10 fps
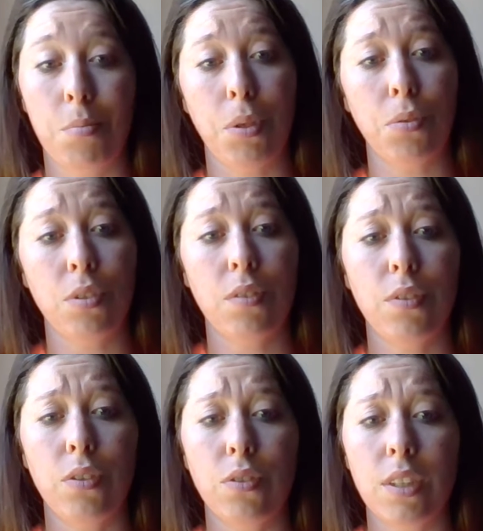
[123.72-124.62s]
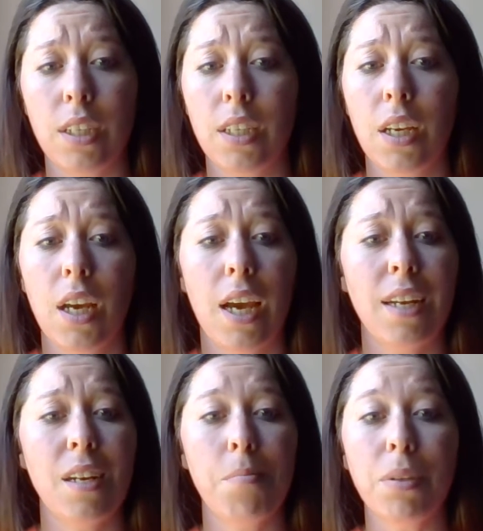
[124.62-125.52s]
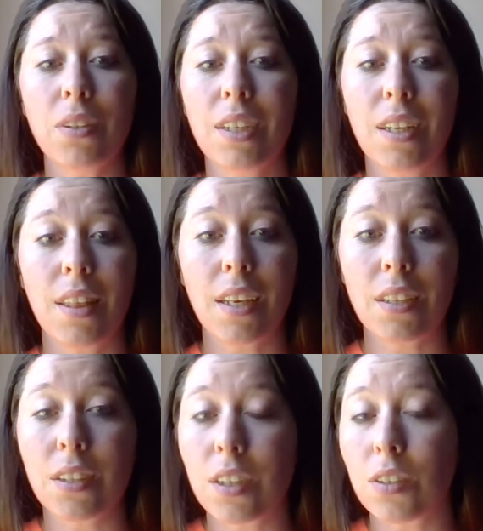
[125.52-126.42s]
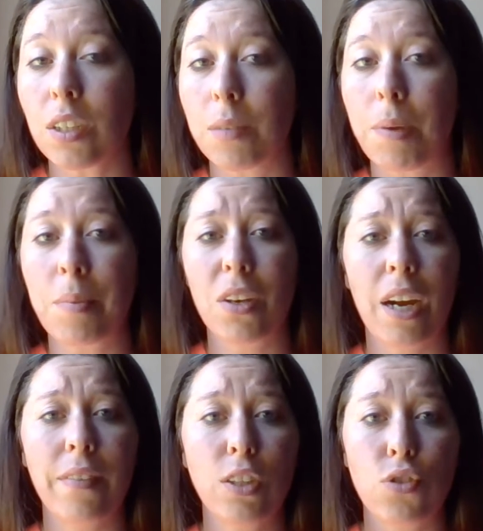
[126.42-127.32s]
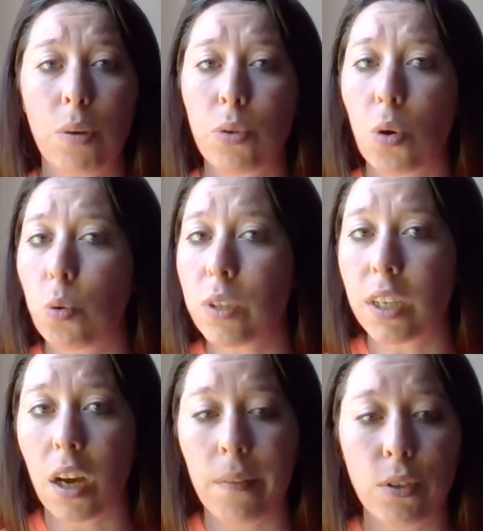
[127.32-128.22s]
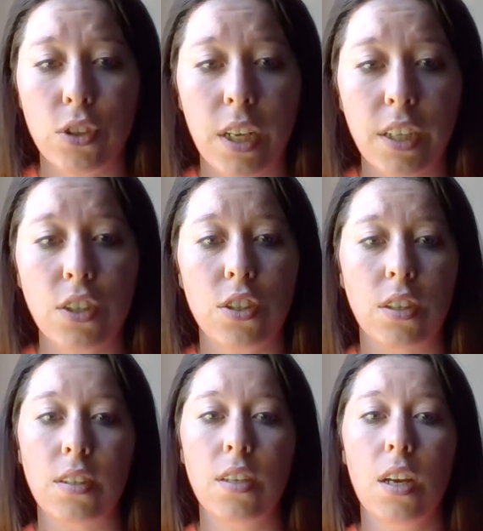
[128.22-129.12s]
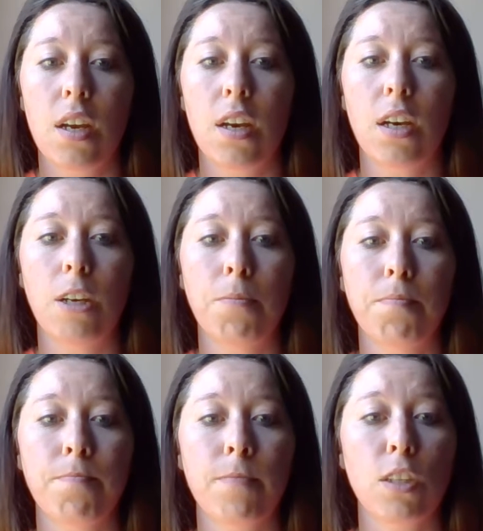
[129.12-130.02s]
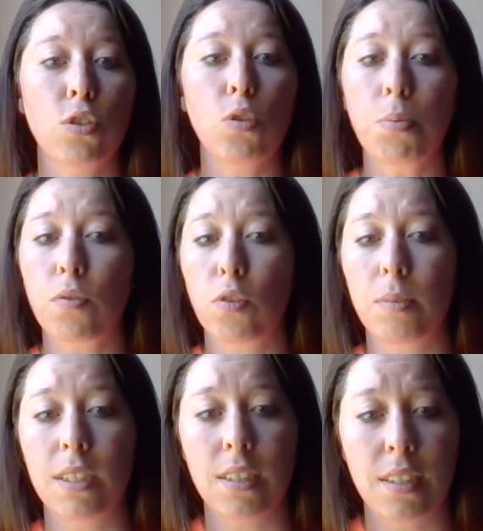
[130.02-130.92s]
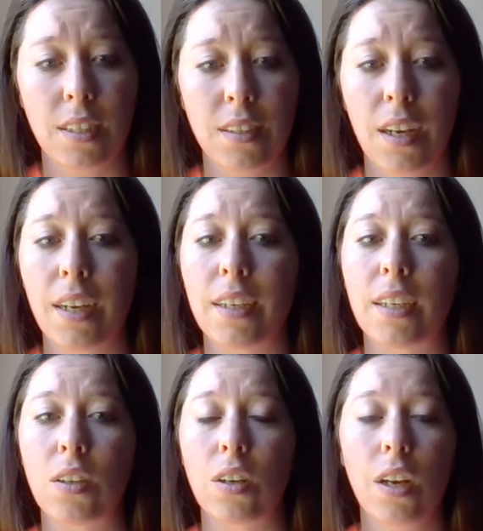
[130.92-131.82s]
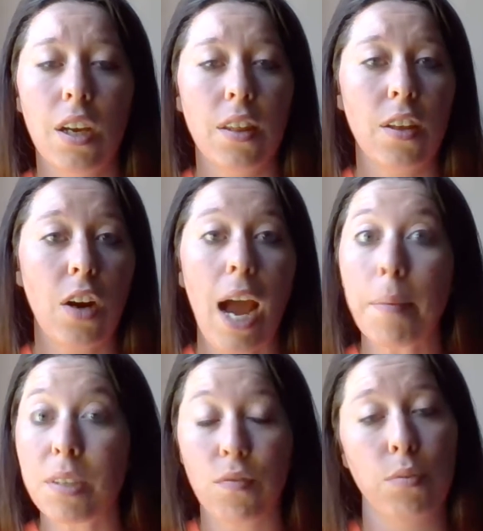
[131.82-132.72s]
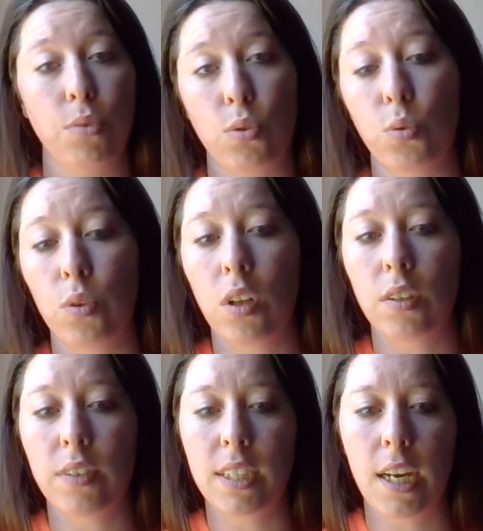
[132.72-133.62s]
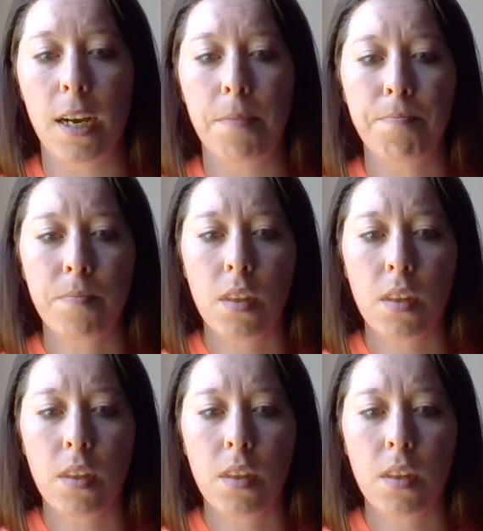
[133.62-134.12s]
abuse, if you see an inability to think clearly, maybe they're having trouble holding conversations, their school performance is declining, or they're absent from school all of the time.